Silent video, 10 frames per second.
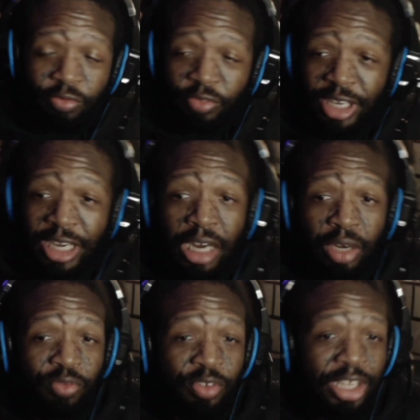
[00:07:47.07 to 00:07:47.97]

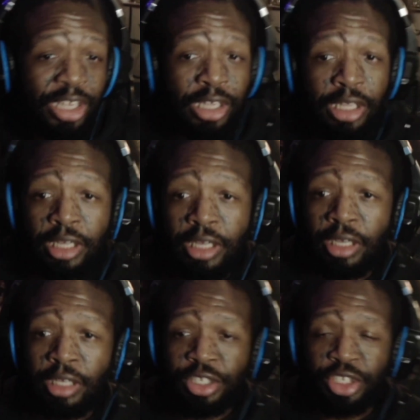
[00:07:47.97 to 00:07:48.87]
videography,
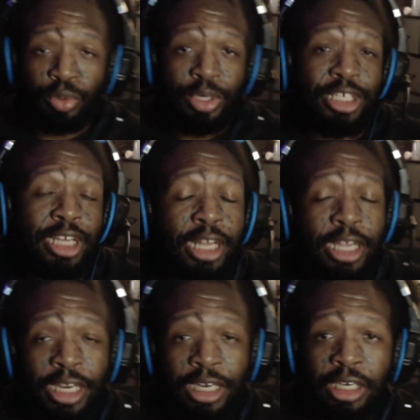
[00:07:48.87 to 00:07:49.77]
uh,
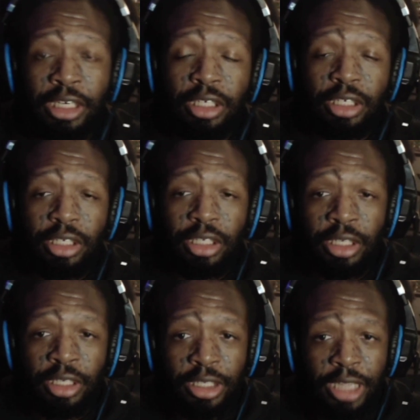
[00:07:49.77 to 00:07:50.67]
storytelling,
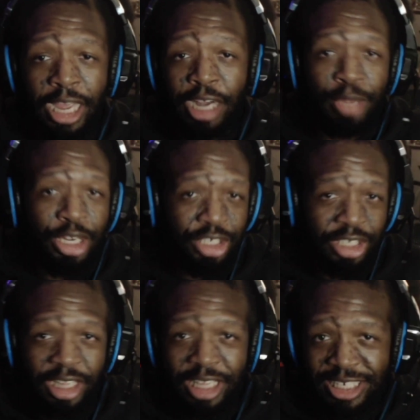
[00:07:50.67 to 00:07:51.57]
Uh, animation
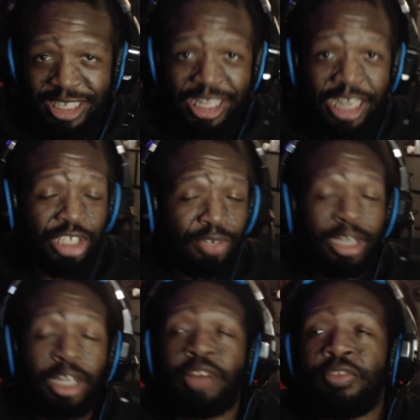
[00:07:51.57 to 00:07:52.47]
and things like that. So I
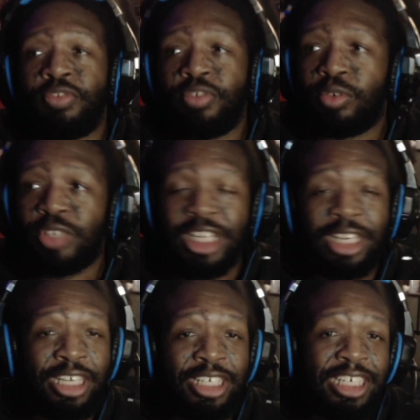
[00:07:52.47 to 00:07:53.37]
love seeing
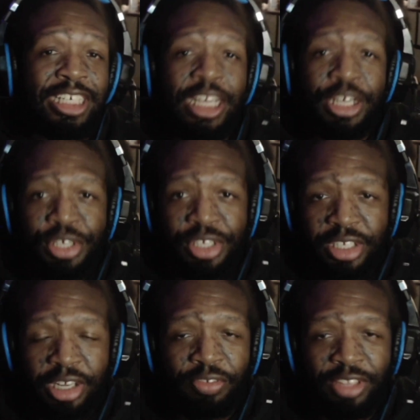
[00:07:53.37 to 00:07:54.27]
the details
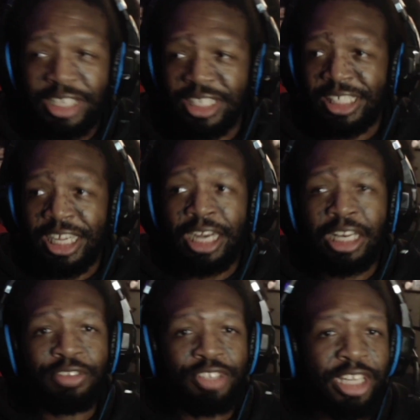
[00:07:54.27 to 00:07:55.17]
of things like that. I
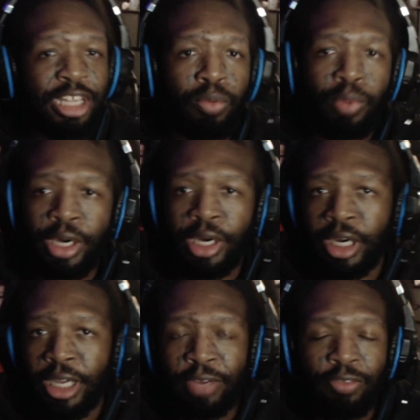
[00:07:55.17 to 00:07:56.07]
love seeing where
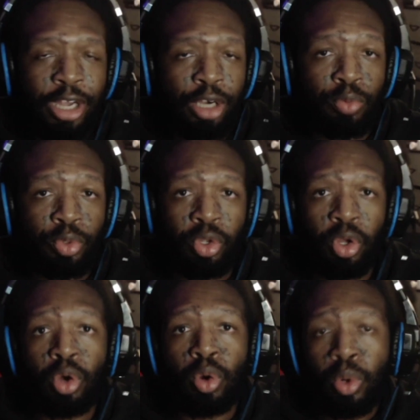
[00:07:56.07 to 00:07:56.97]
a writer will
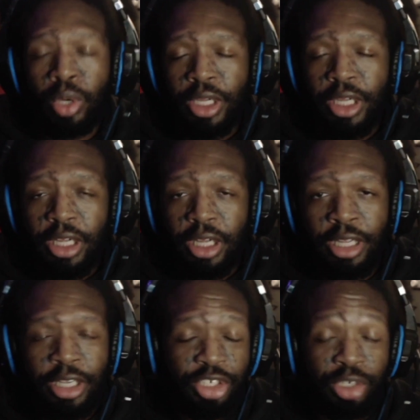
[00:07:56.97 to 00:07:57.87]
go
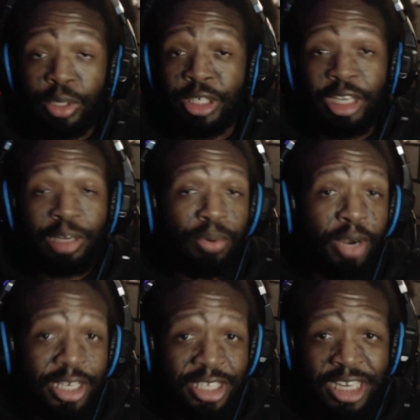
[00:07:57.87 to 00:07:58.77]
in the storytelling
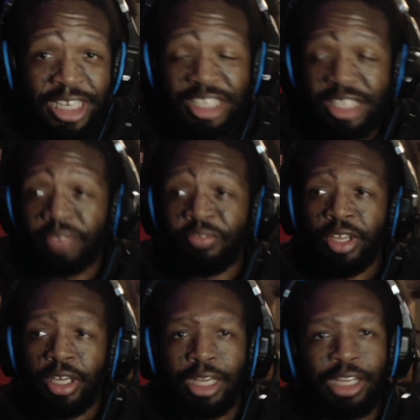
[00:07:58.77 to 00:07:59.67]
process.
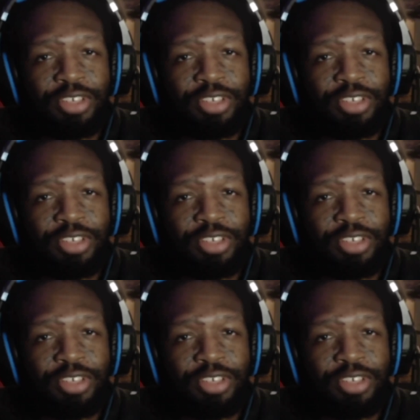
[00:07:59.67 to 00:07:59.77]
I love